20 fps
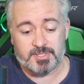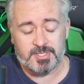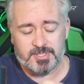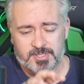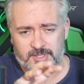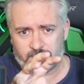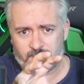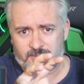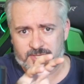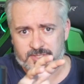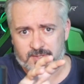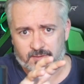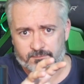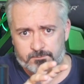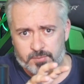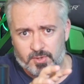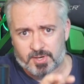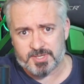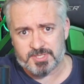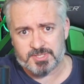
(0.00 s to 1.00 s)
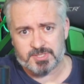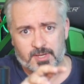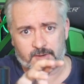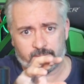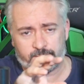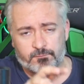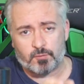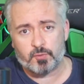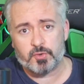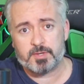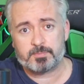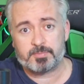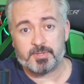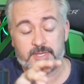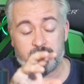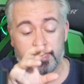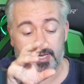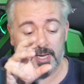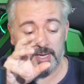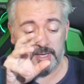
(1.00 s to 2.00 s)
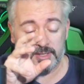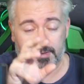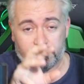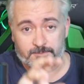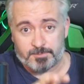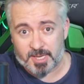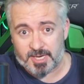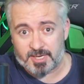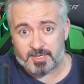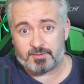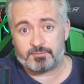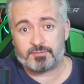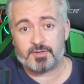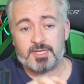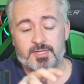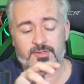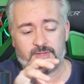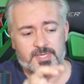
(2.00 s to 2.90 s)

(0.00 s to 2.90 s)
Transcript: These are the ones that have priced affordably, competitively.